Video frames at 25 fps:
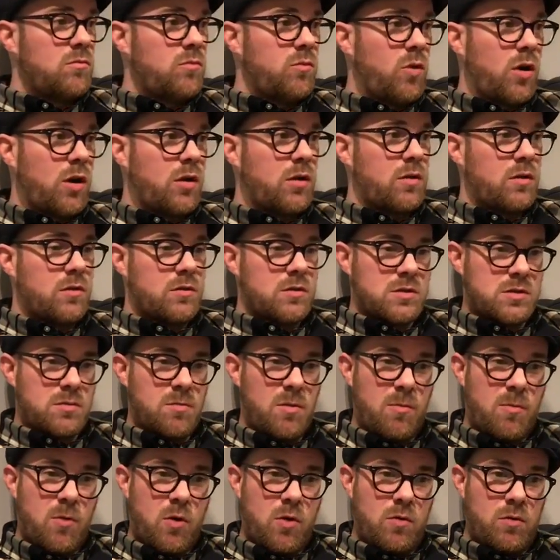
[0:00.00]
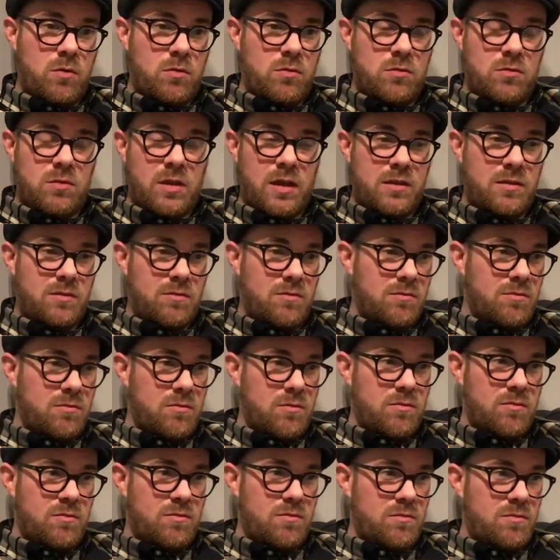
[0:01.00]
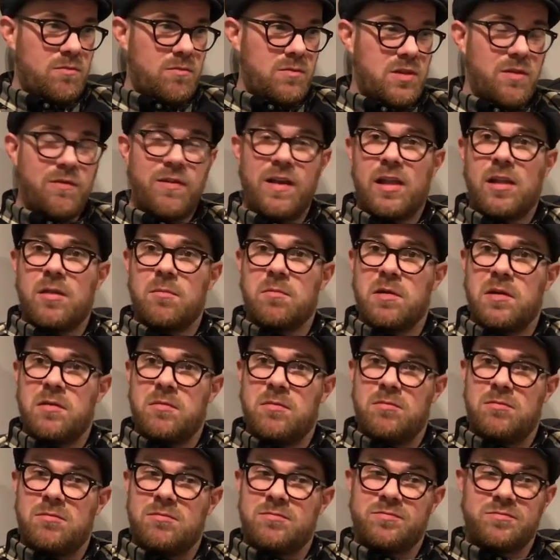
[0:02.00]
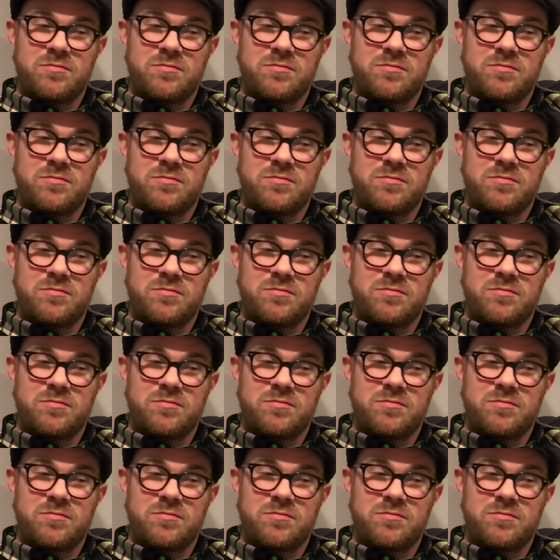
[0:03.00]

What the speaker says: work on some of my own, like, developing.